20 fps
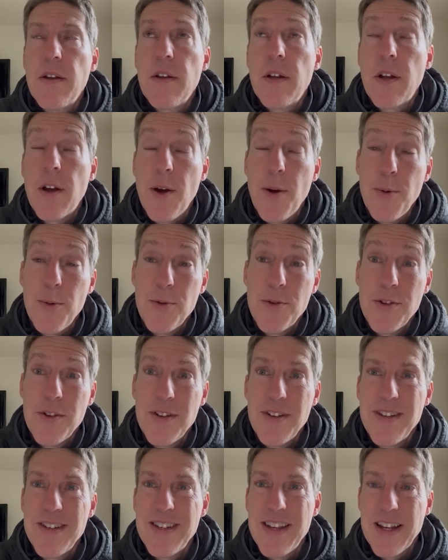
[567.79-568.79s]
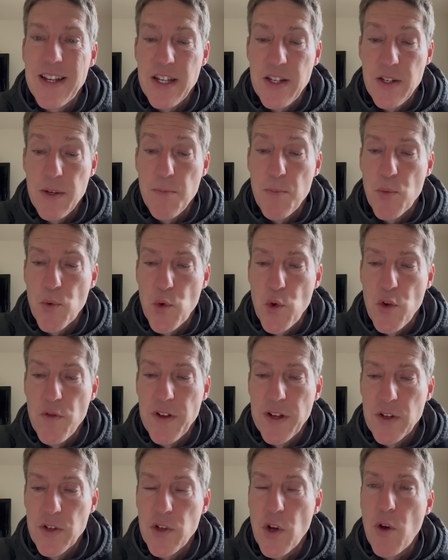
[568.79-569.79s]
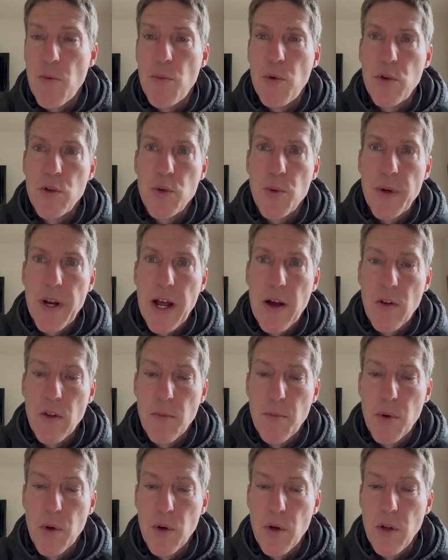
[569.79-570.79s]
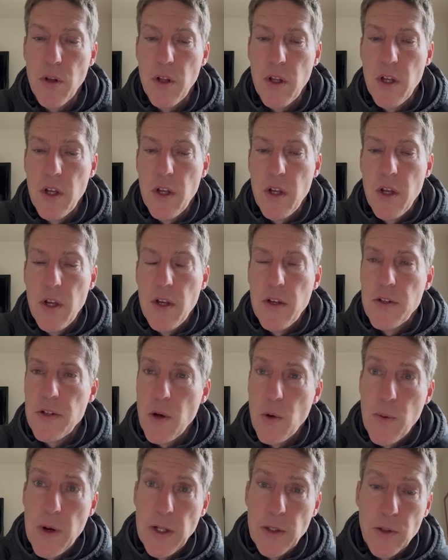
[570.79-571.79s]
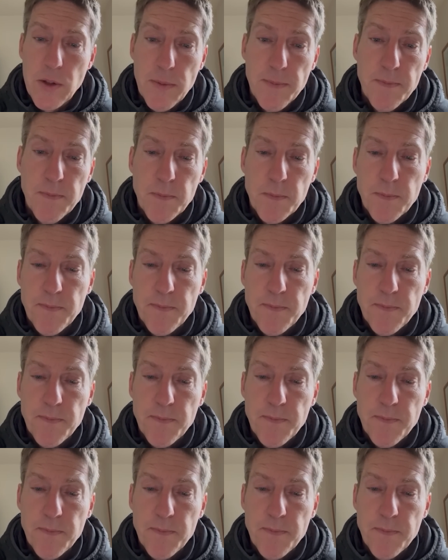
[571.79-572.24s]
the coach said, he's improving so much without the ball. So well done.